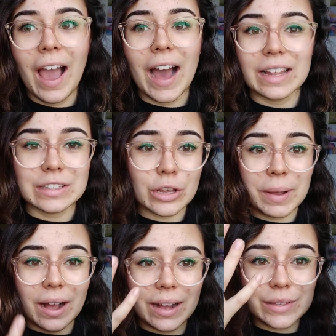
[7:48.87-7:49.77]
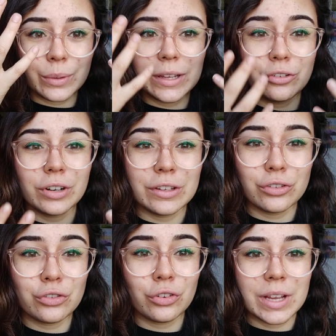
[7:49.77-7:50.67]
And so my eyes were literally
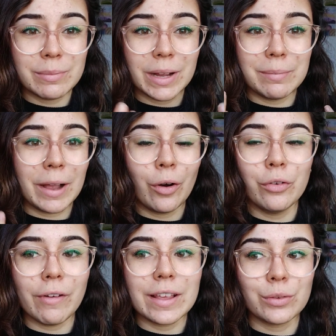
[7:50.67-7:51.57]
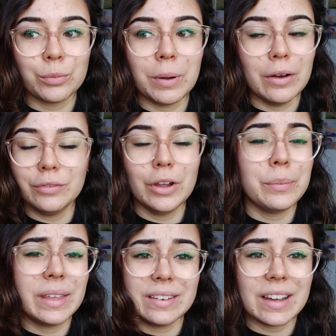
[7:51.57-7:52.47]
streaming and my whole face was puffed up
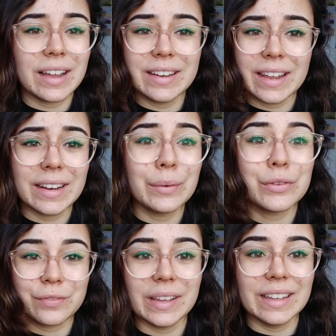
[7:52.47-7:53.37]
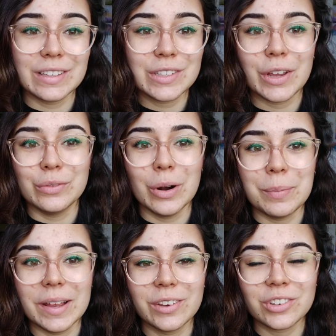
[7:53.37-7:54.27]
the entire day. And I was feeling so
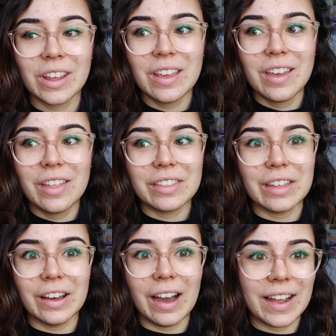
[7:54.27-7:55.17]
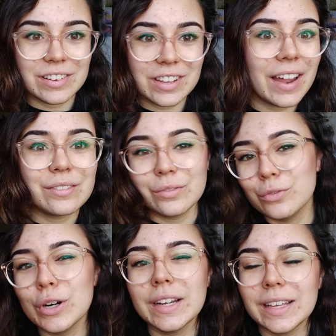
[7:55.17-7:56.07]
rubbish that I just hadn't
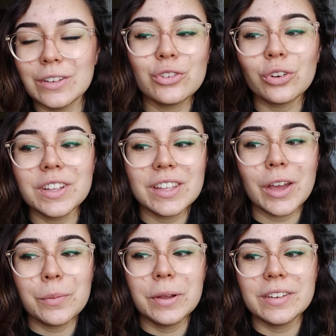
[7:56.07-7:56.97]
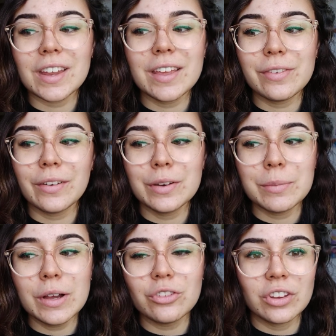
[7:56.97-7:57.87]
really enjoyed the open day very
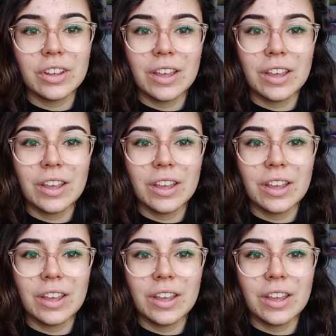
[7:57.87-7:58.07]
much.